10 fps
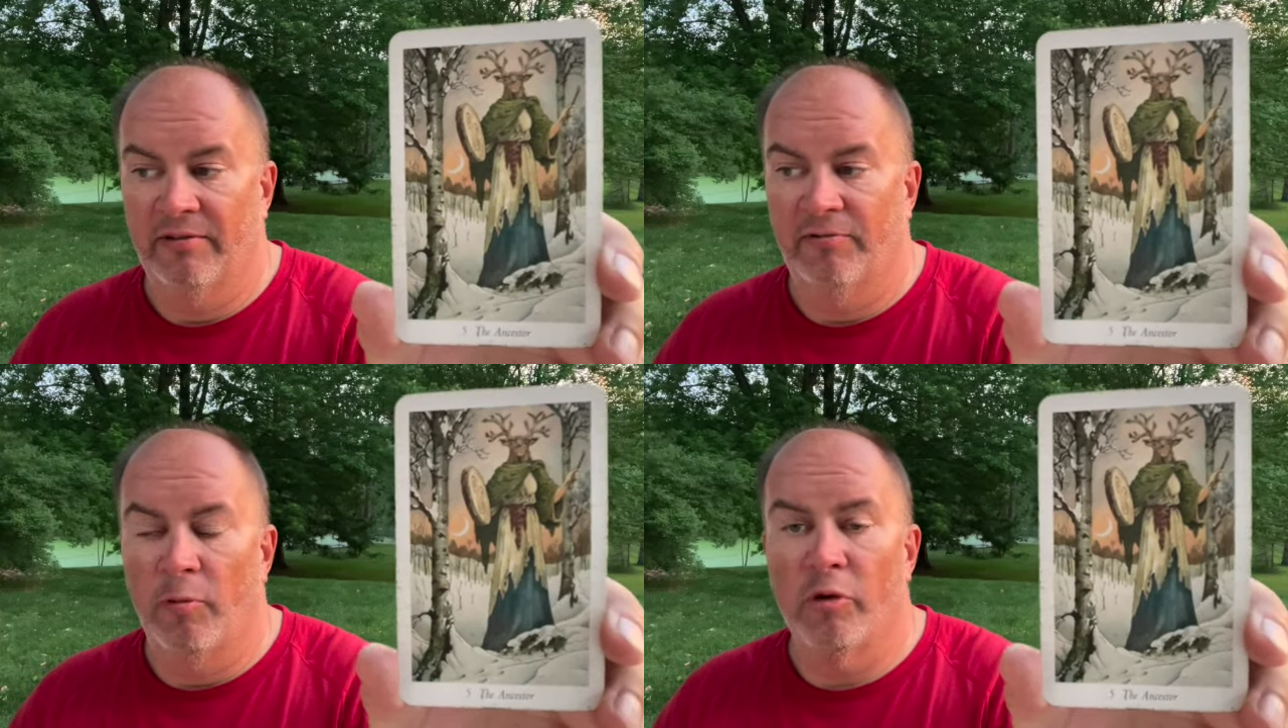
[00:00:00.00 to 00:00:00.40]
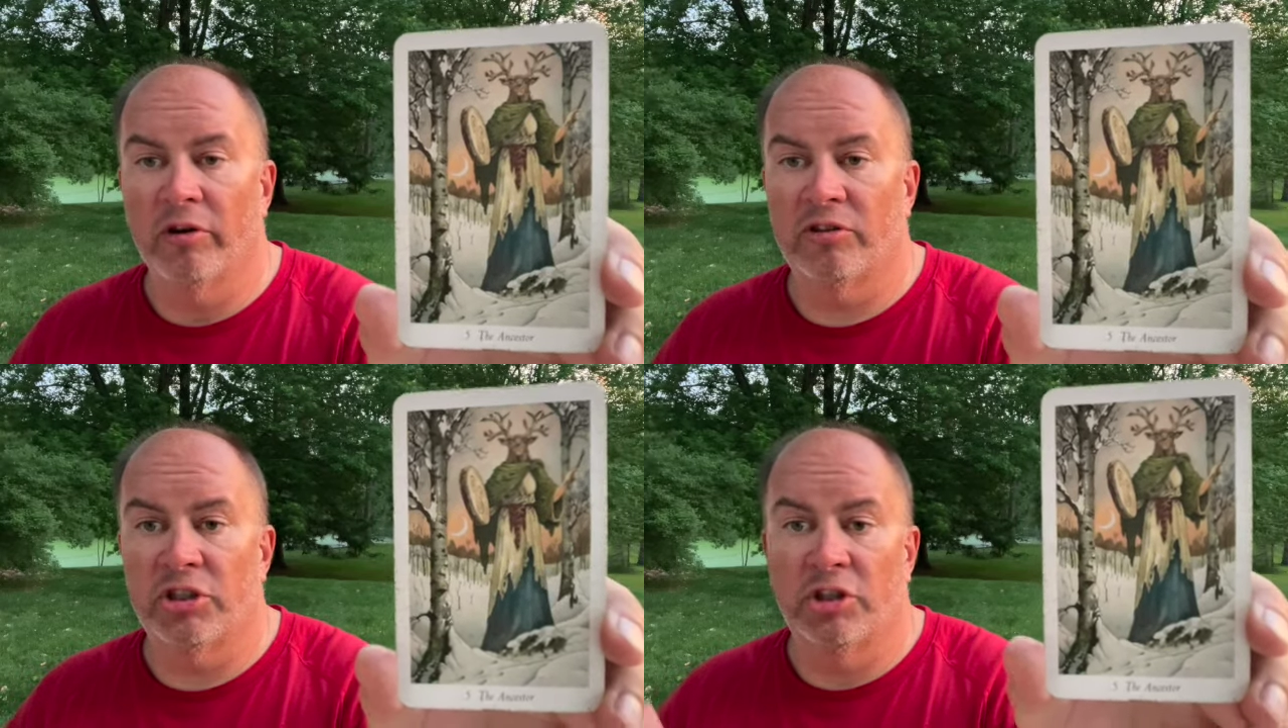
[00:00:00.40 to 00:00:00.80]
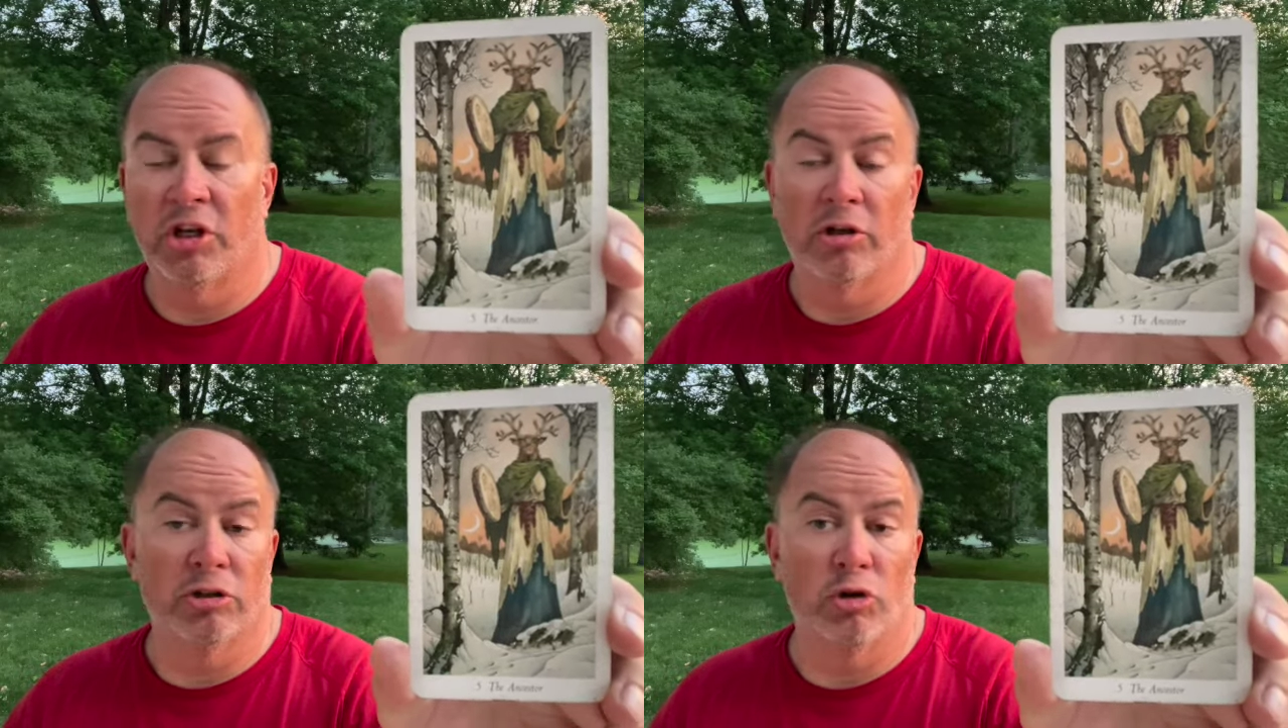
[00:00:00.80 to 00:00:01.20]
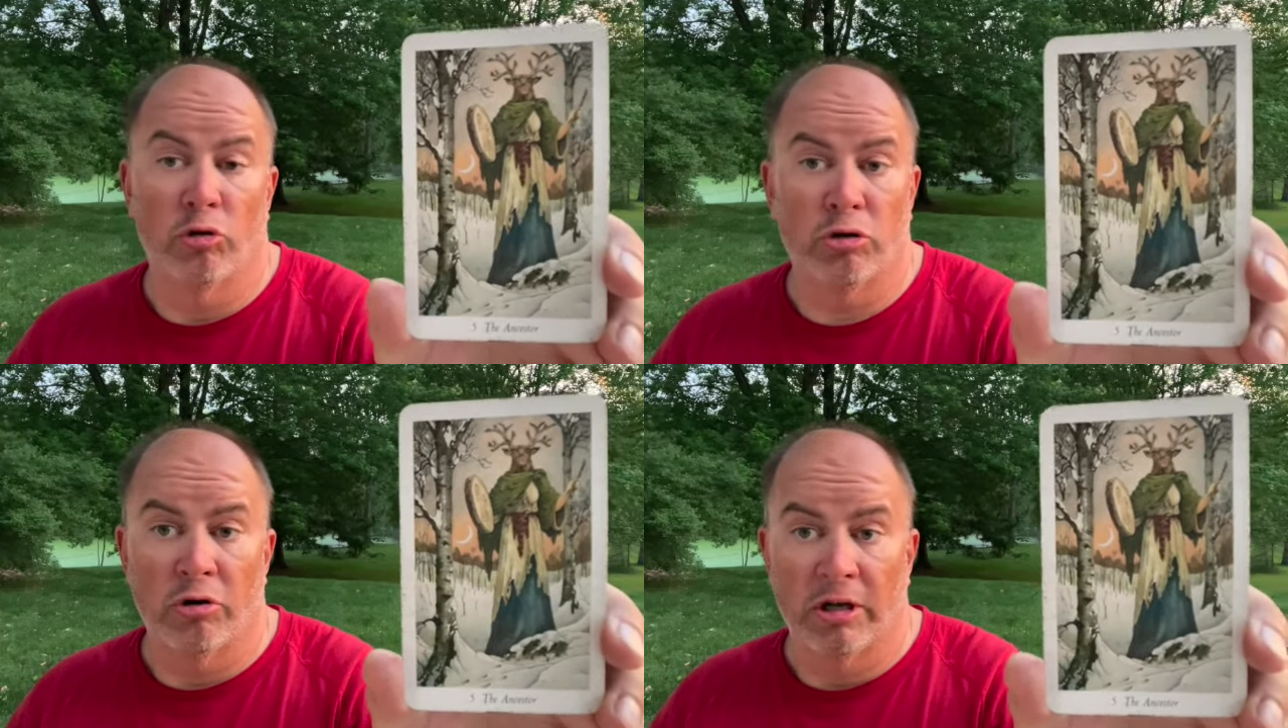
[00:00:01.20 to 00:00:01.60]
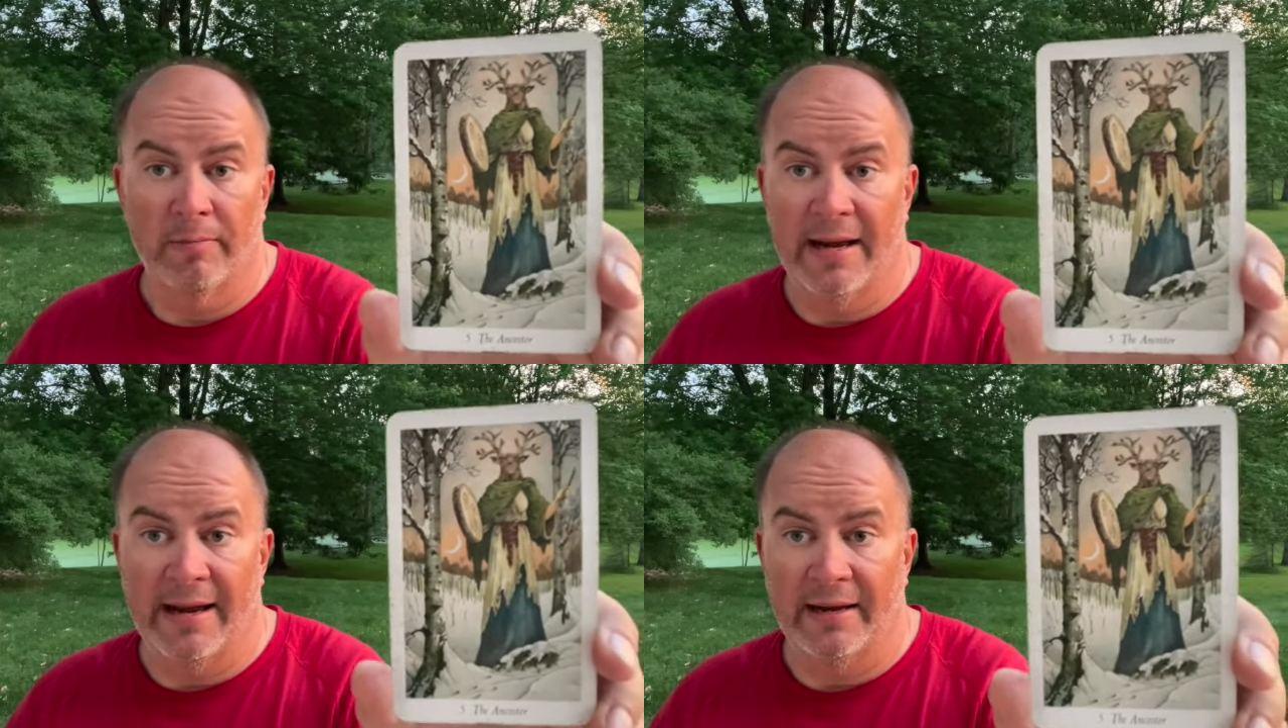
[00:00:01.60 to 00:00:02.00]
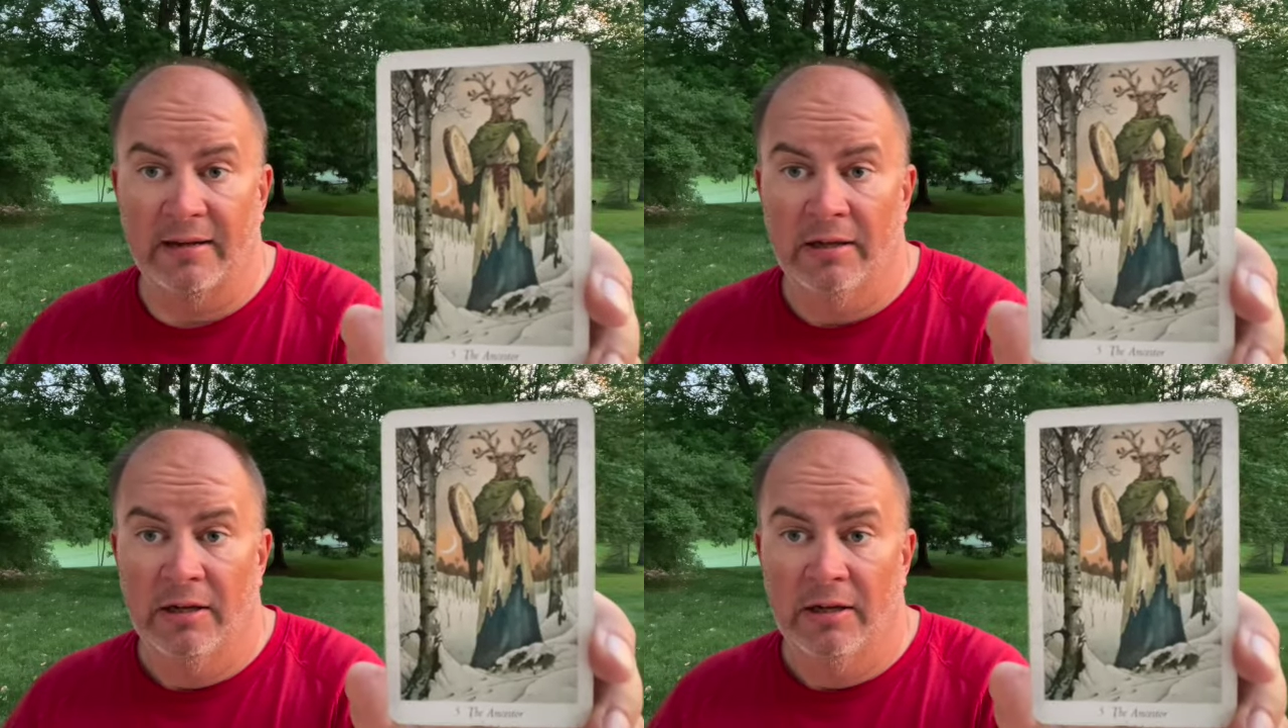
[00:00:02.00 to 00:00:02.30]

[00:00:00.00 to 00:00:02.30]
from which there is no turning back.